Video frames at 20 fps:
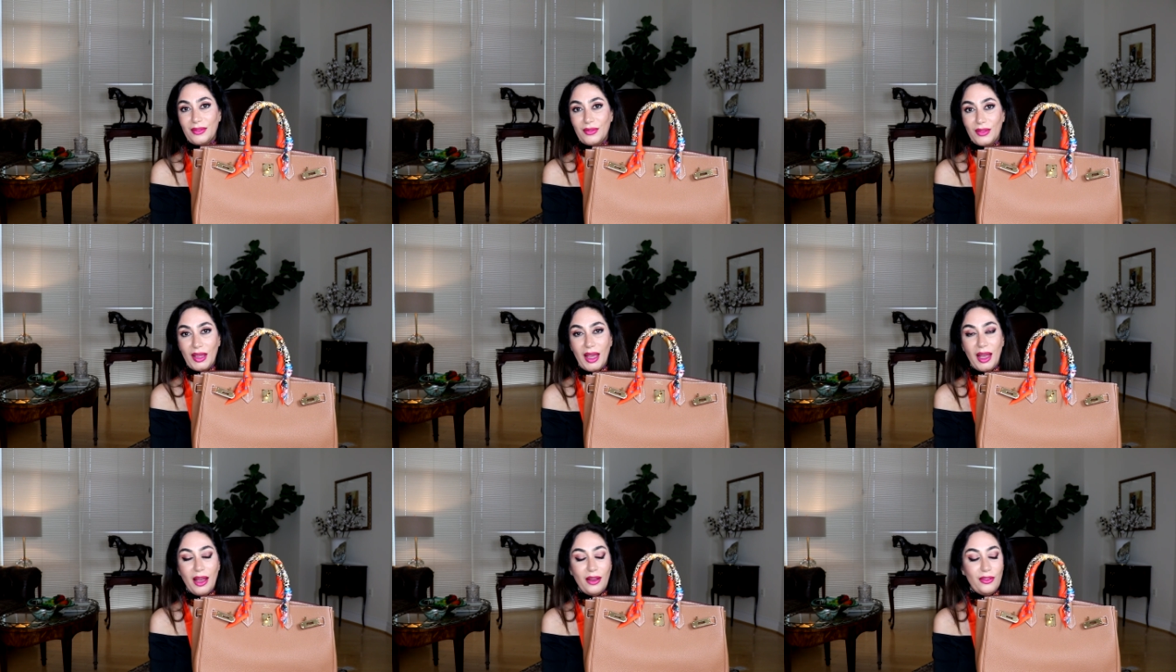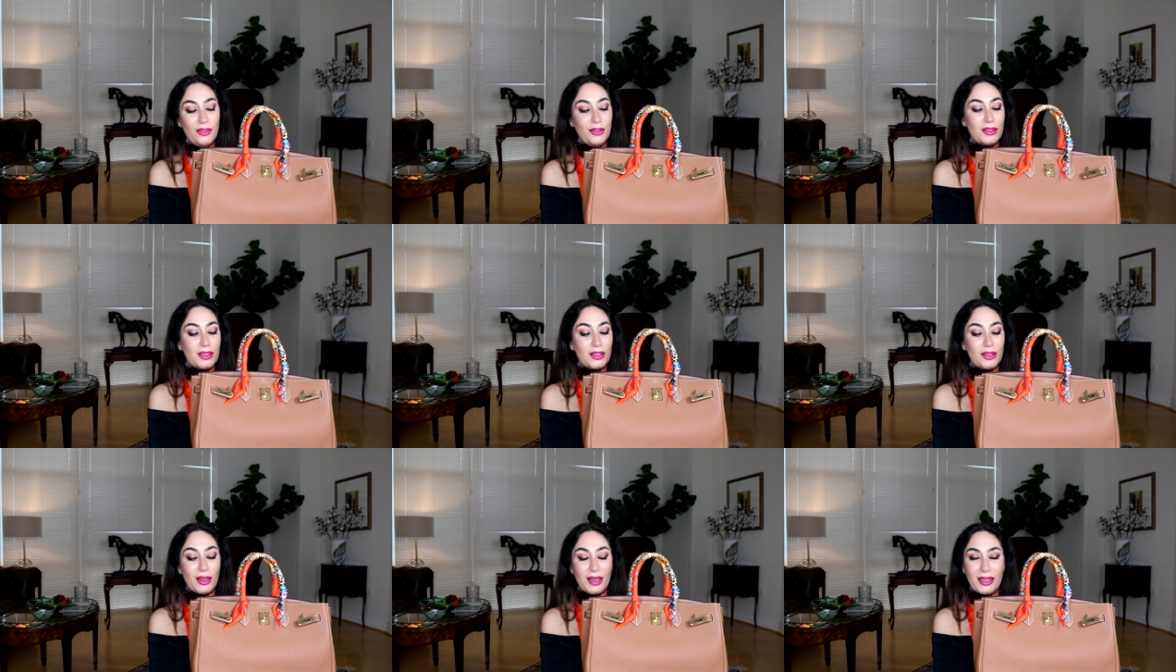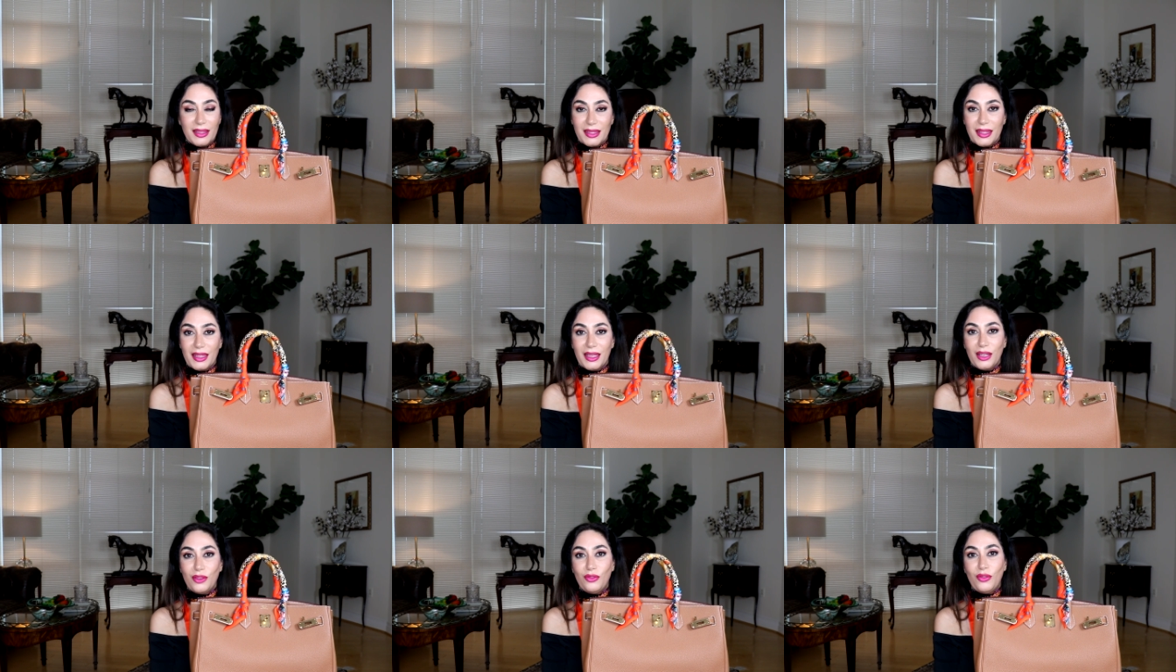we have size
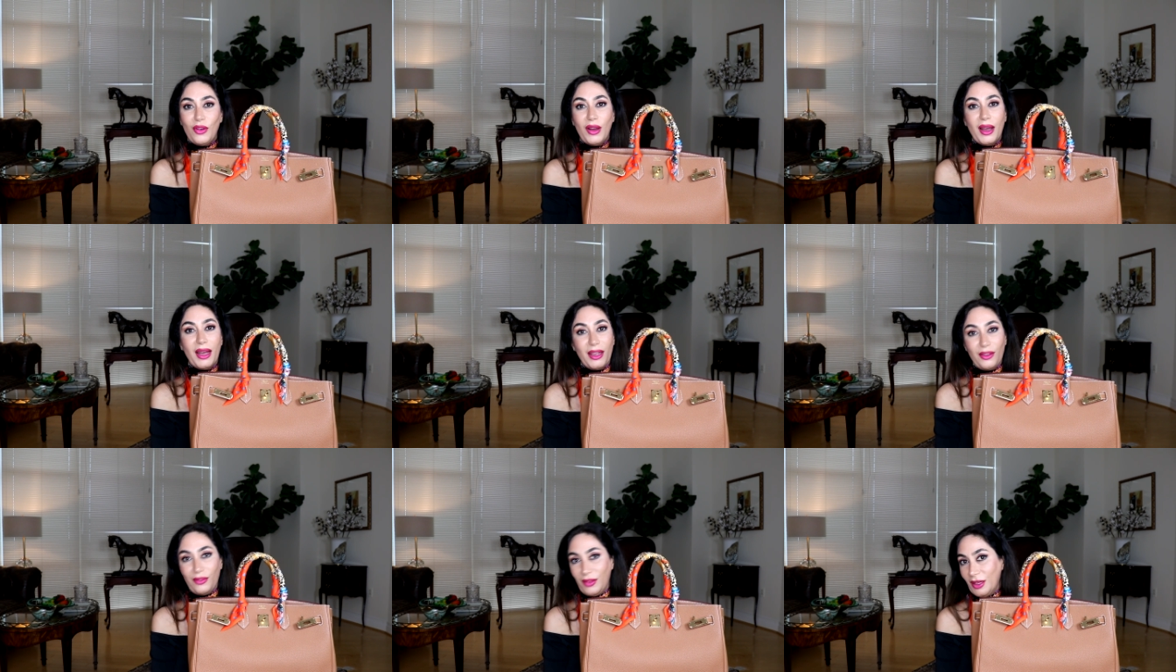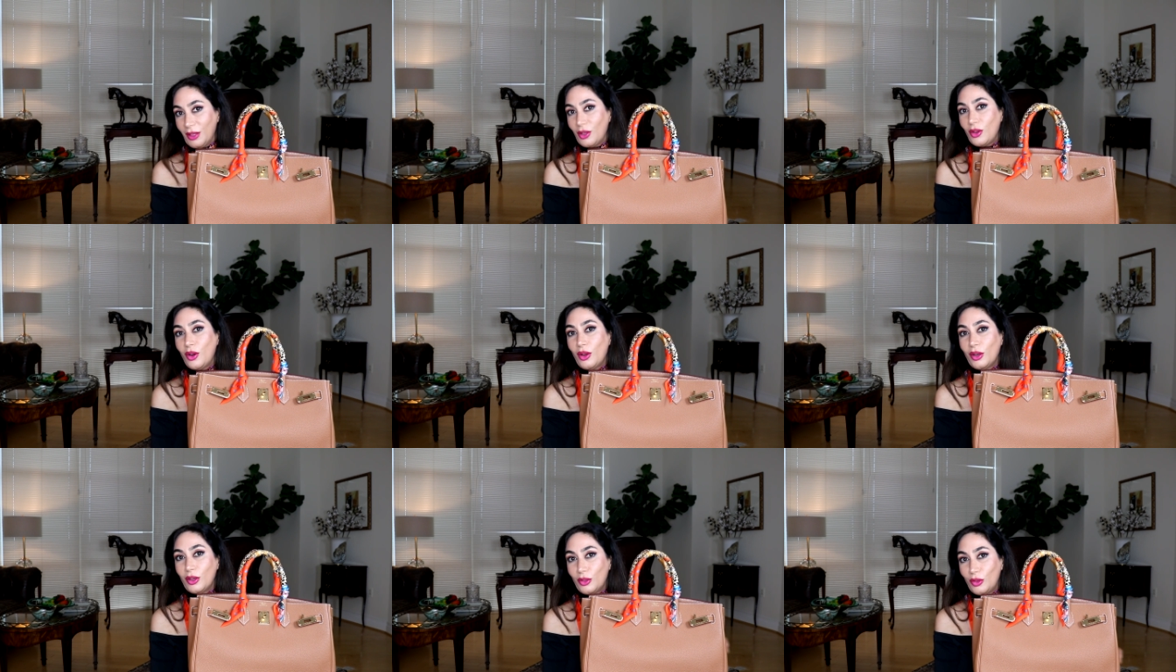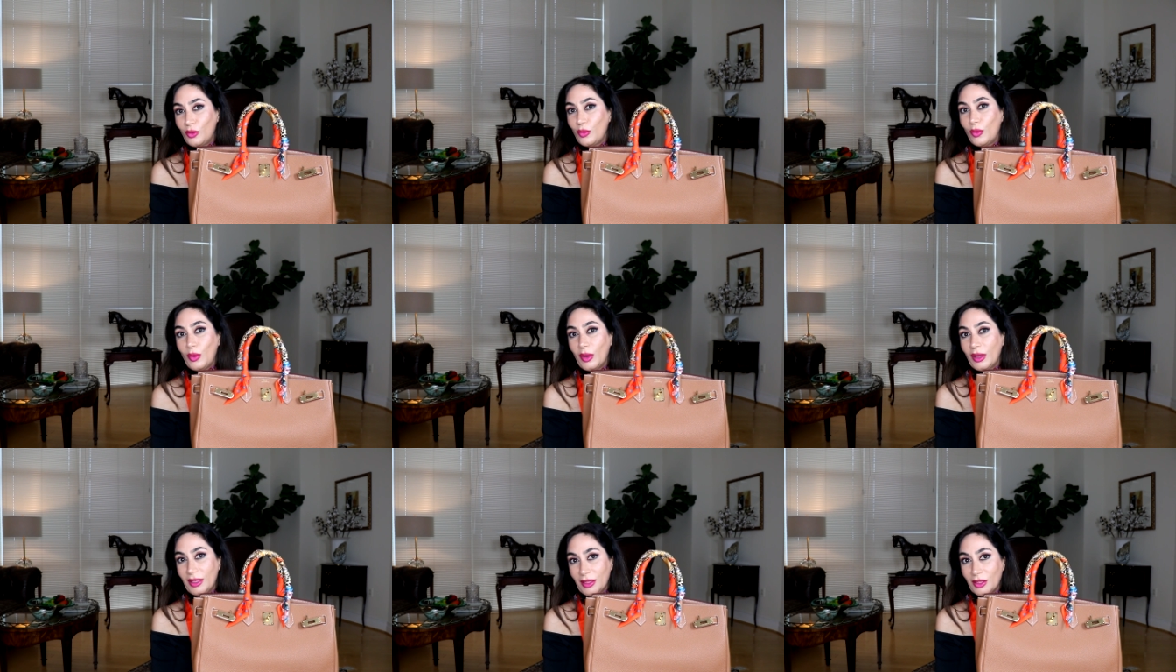35 and color you
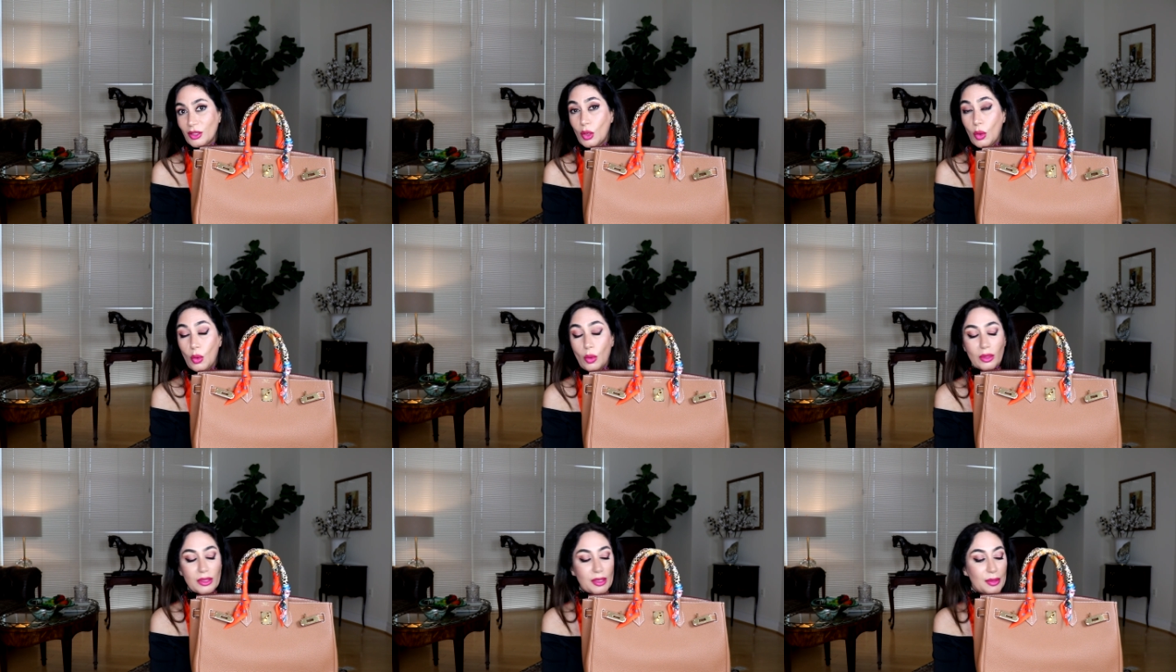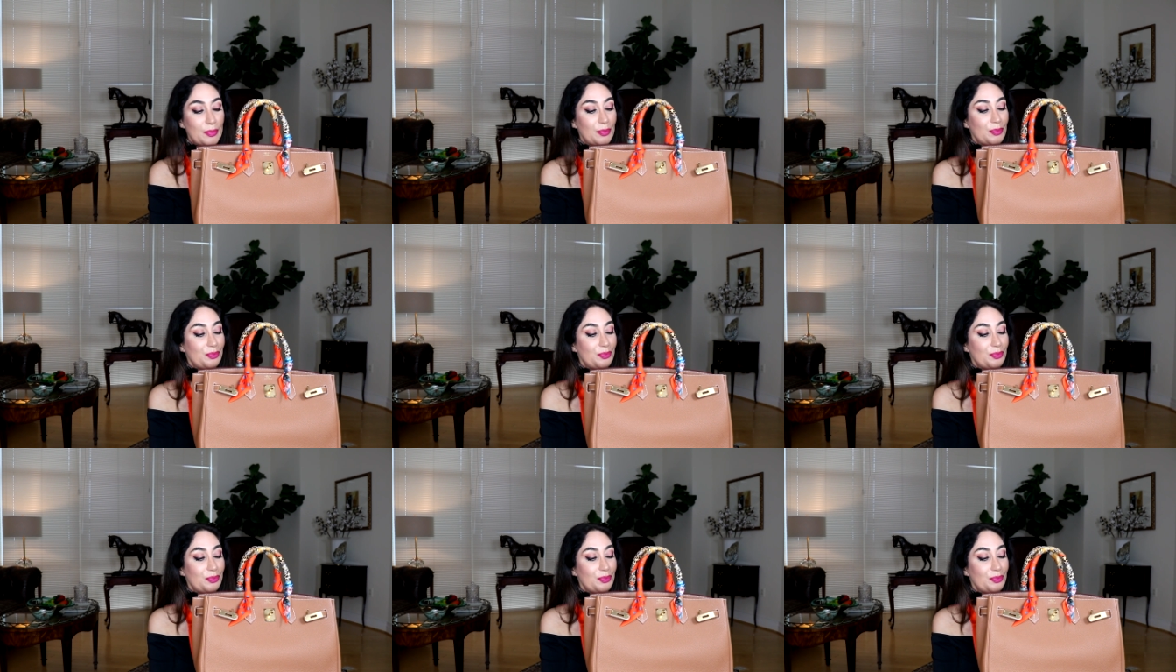wanted gold